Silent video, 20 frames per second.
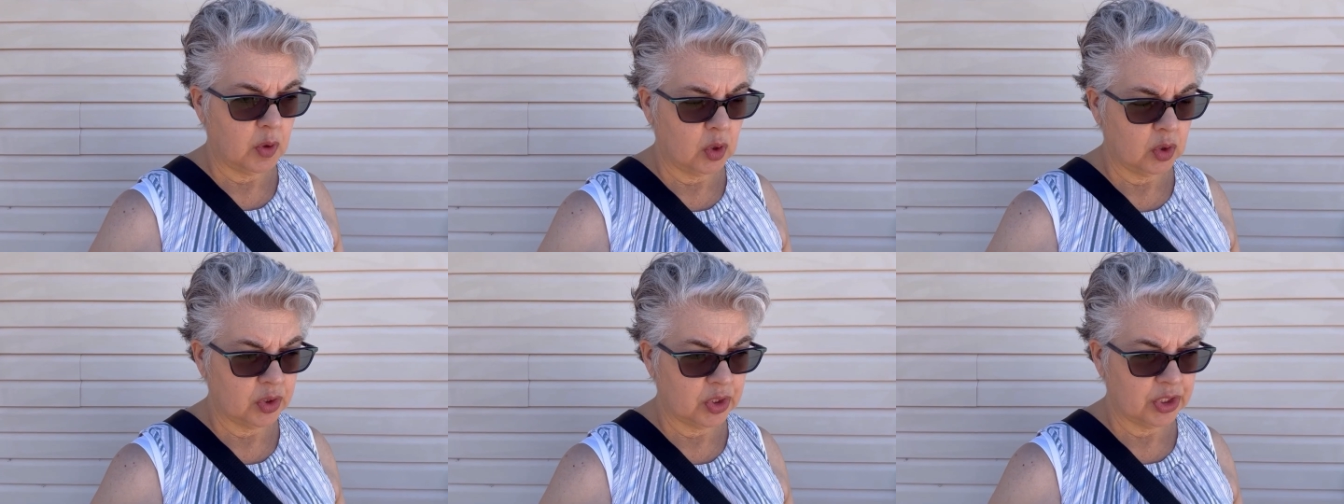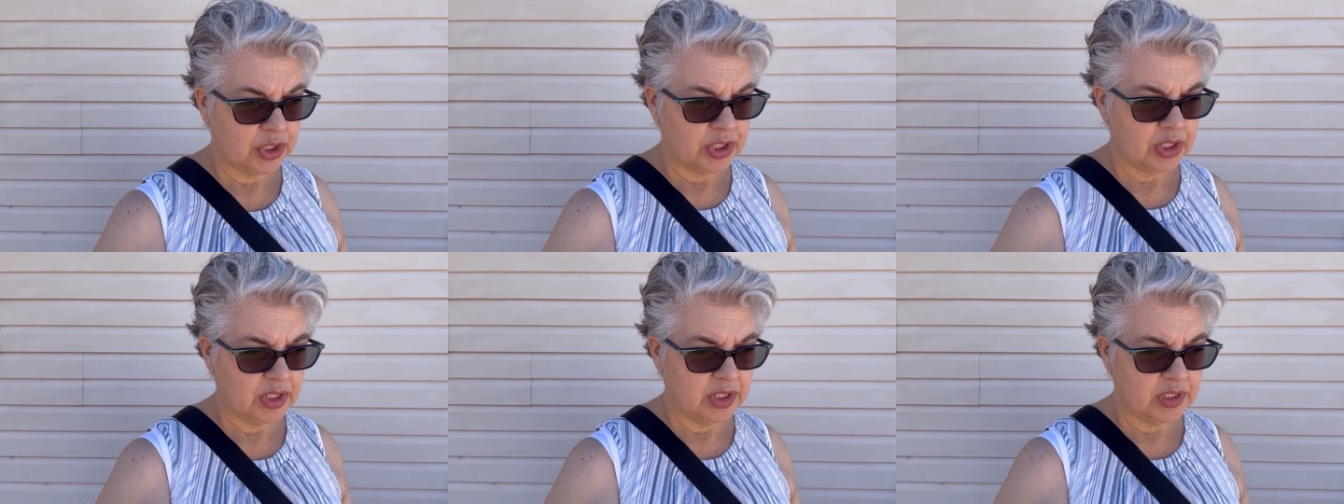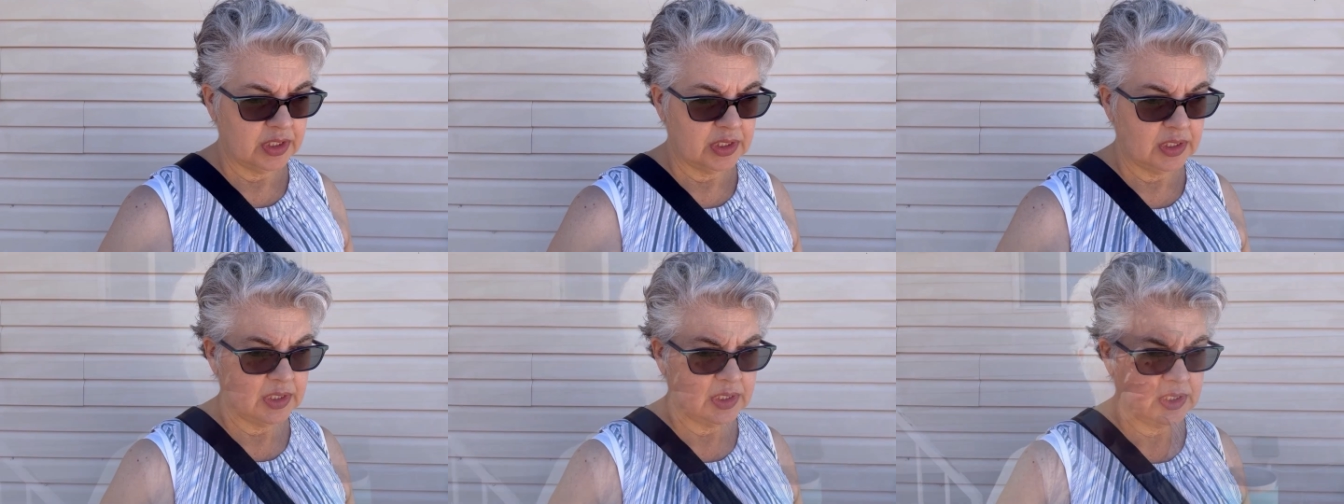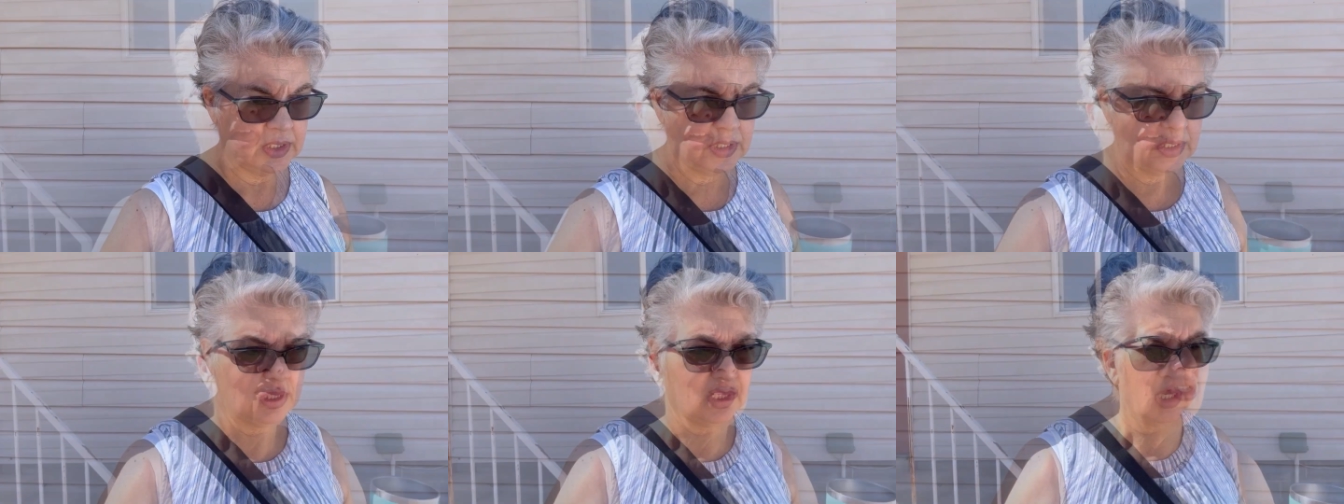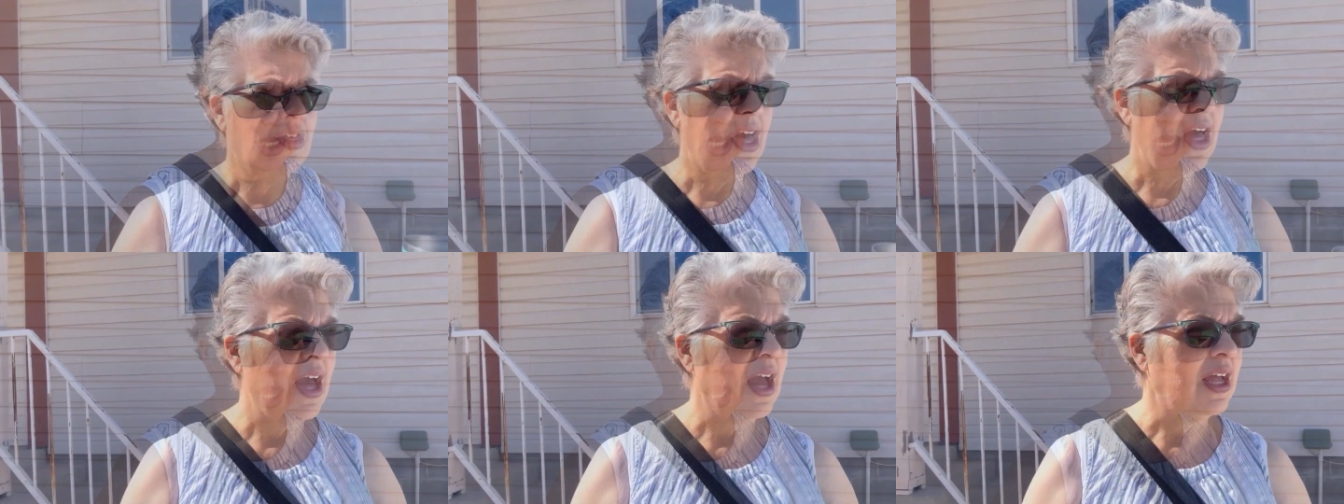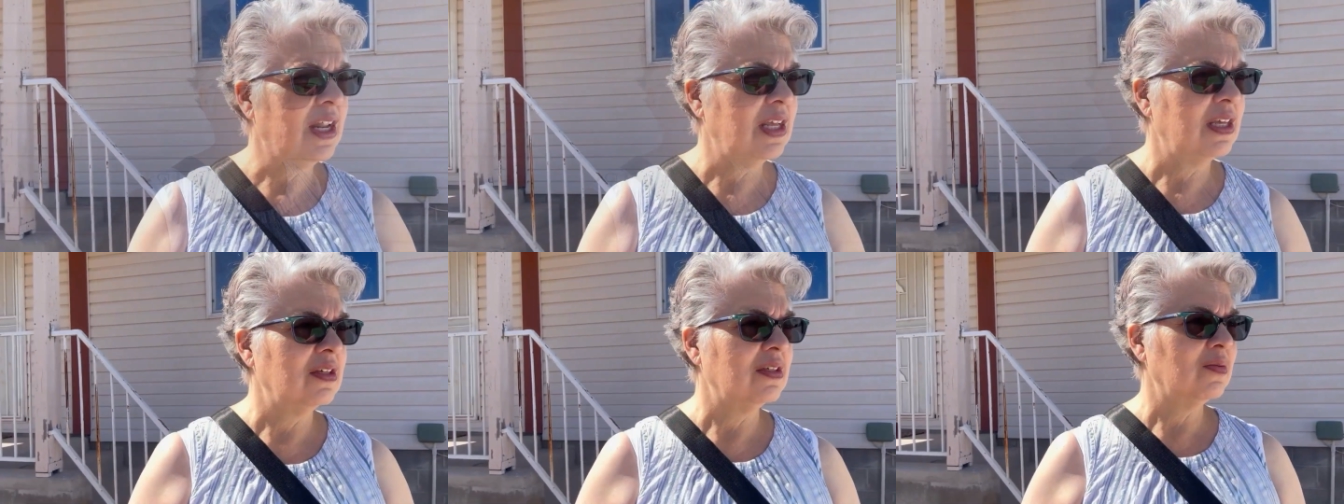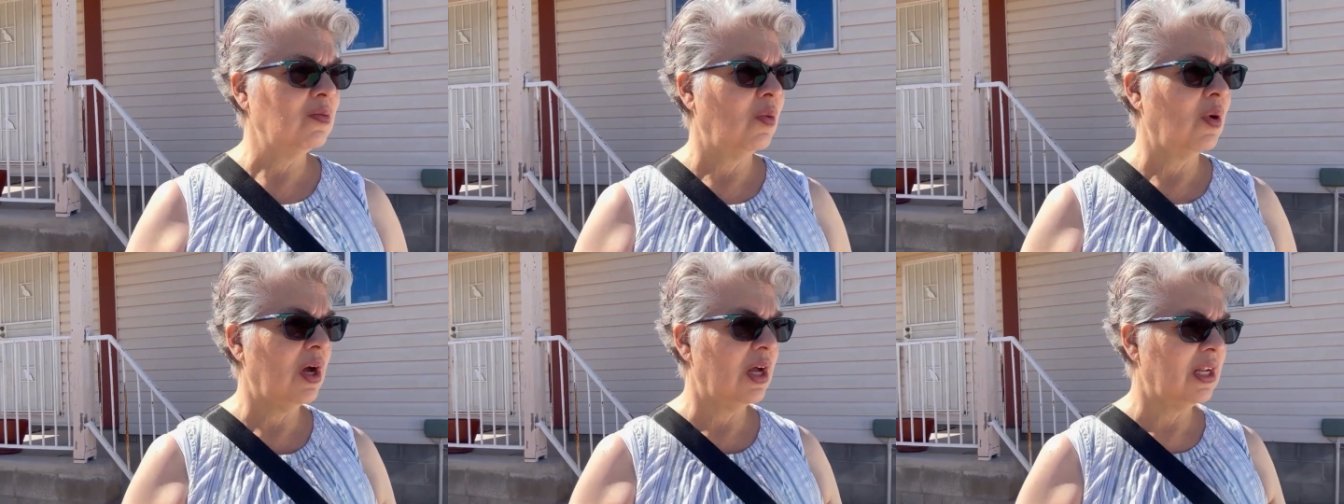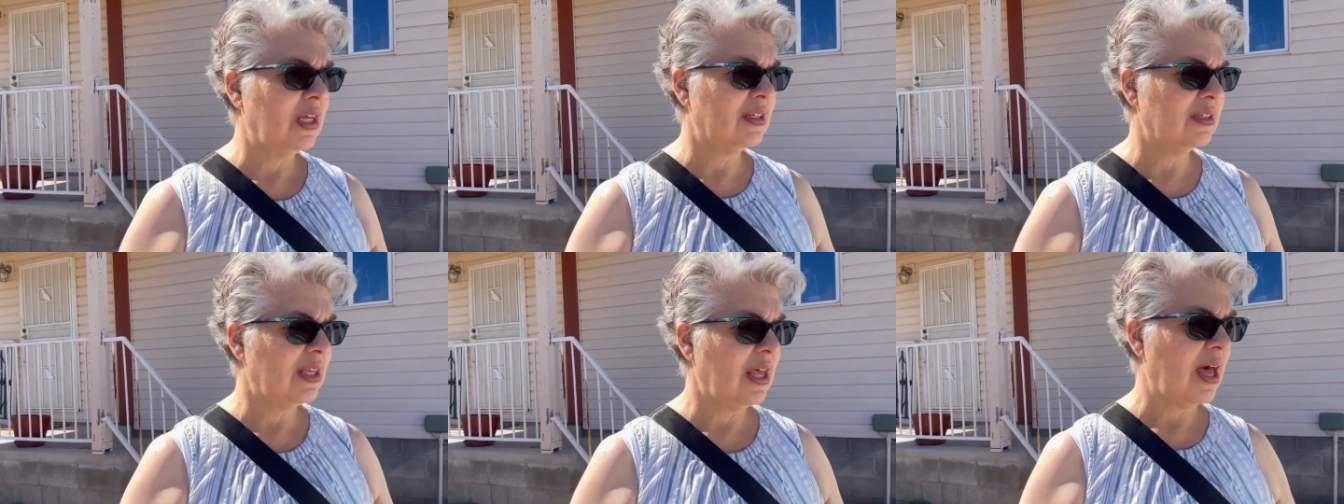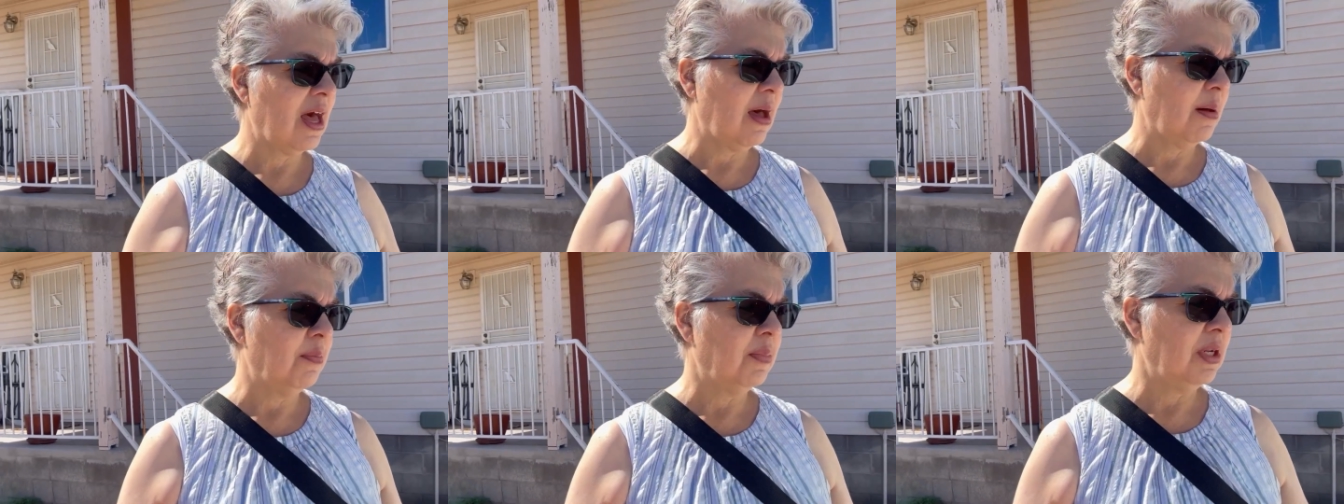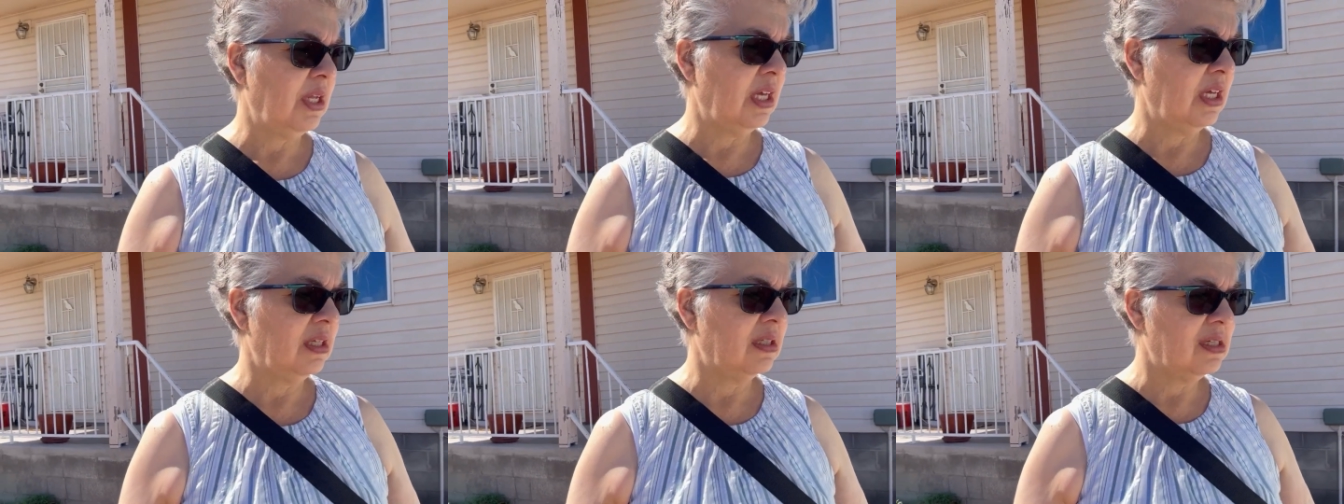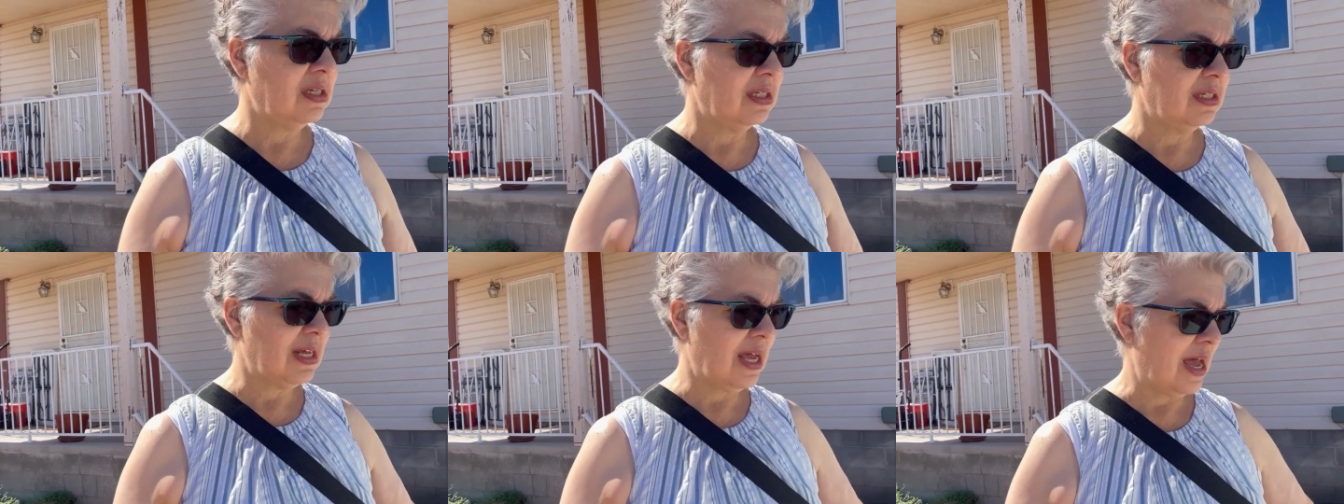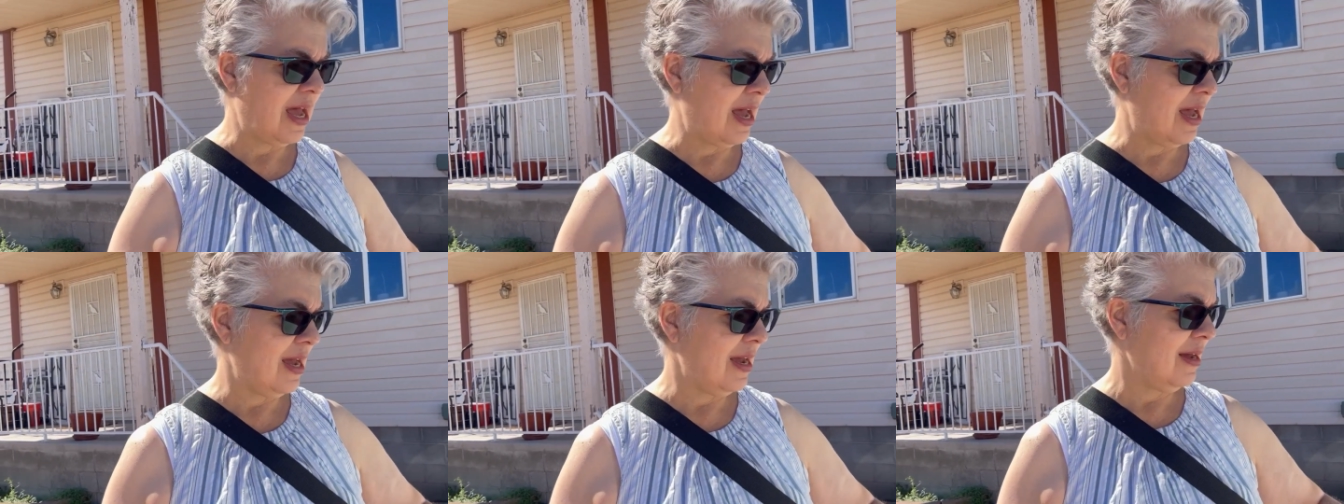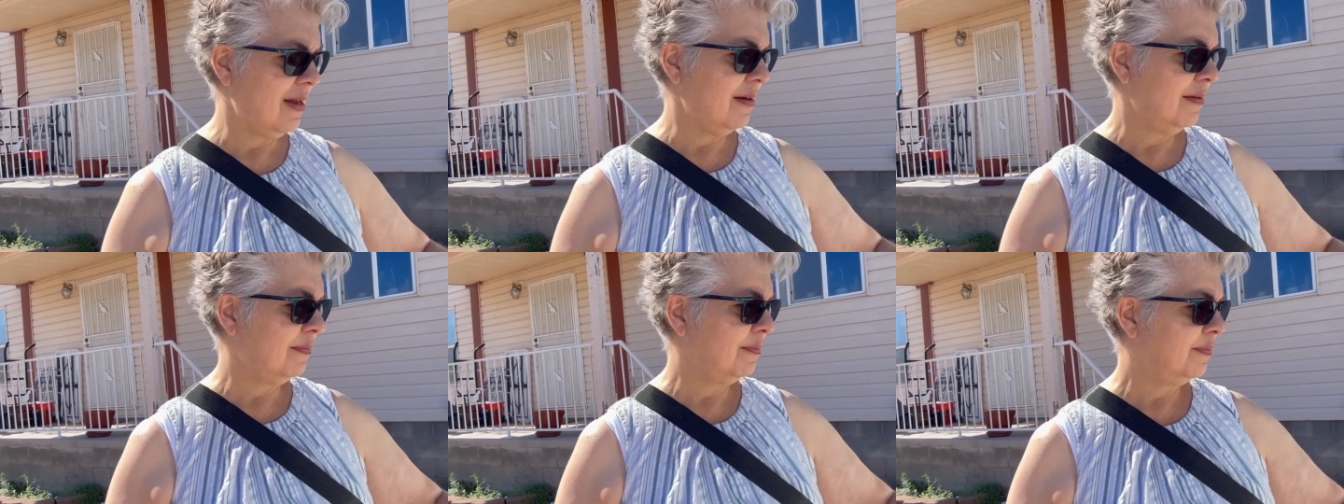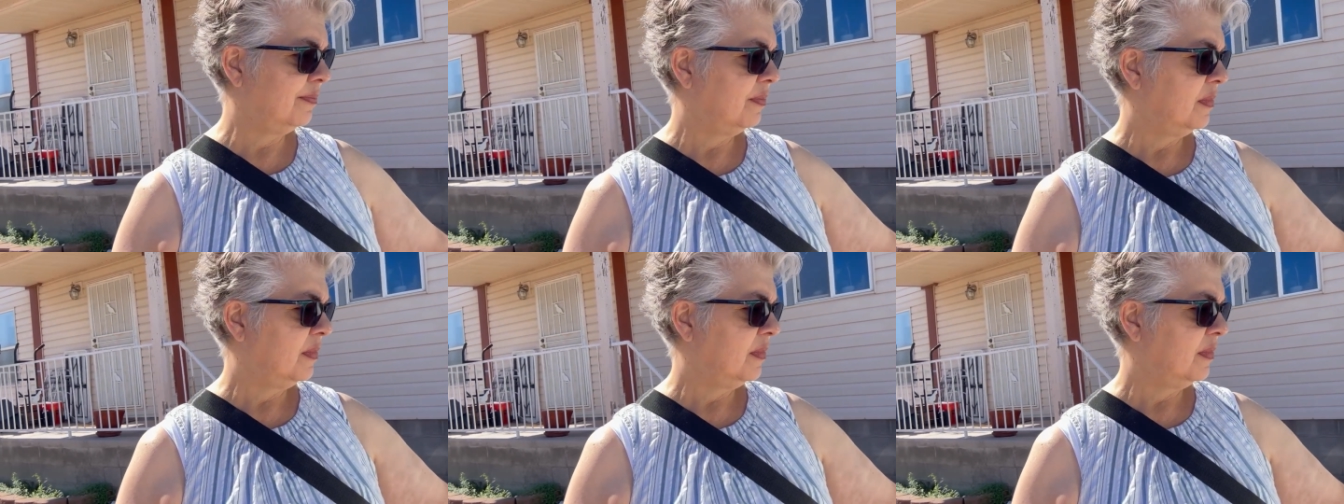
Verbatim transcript: bulk goods. That is what is happening today.